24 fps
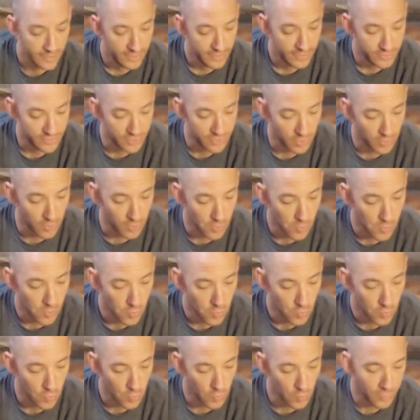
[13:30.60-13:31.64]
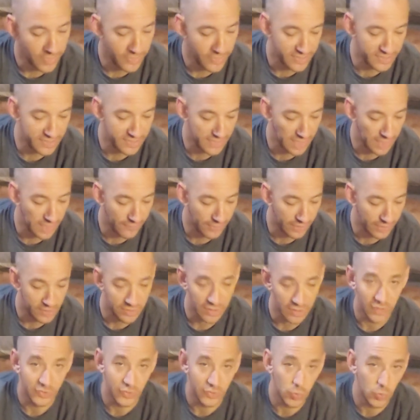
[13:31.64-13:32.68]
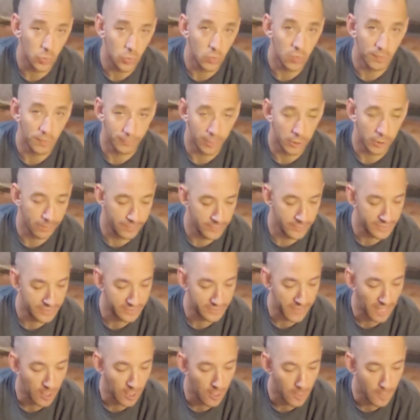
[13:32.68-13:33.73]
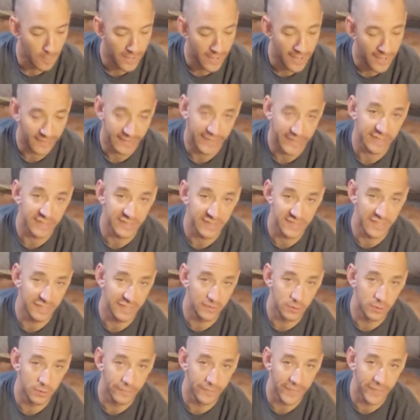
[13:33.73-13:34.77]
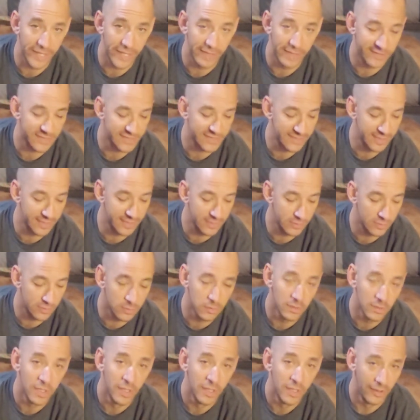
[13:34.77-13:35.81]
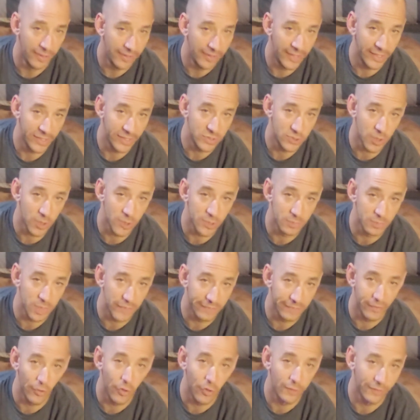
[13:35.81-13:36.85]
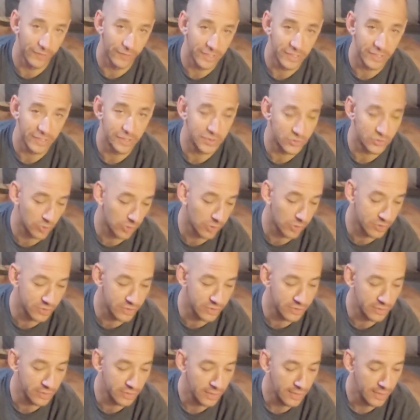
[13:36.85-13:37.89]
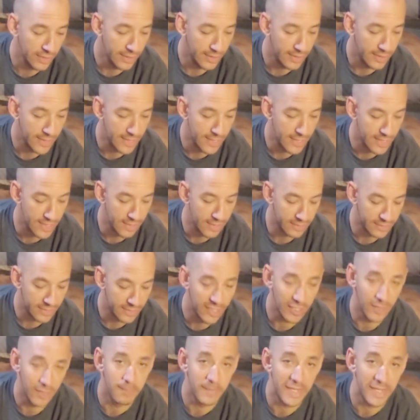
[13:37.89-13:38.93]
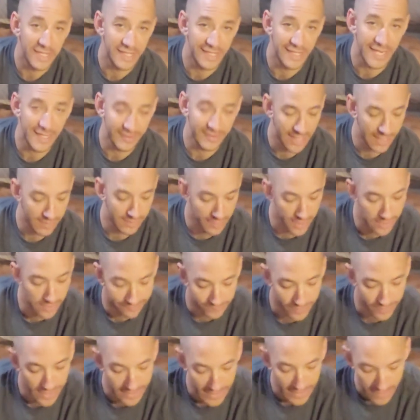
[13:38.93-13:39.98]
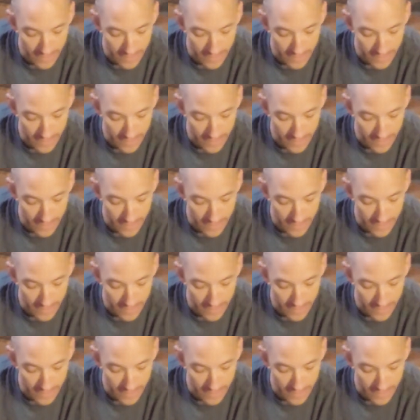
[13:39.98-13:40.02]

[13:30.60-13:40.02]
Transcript: So this is kind of like a dual purpose power pack. I could signal if I have to signal, and I could charge my phone if I need to charge it and kind of maintain that lifeline